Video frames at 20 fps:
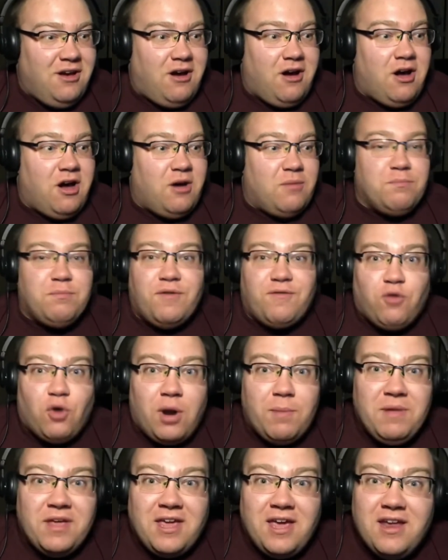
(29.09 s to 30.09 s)
Um, before
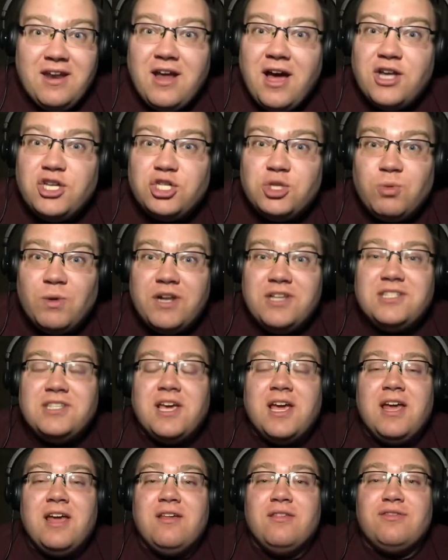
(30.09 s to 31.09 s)
I begin, I just want to
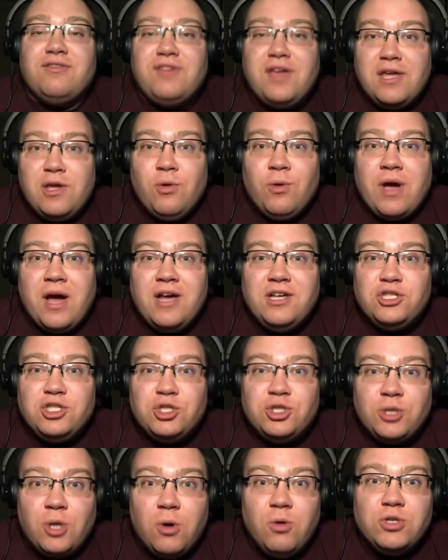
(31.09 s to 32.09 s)
say thank you guys
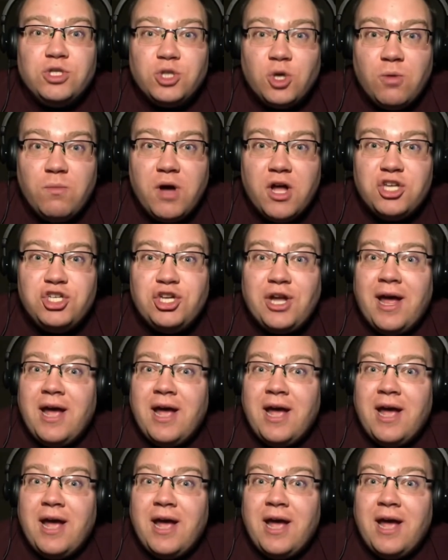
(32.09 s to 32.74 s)
so, so much.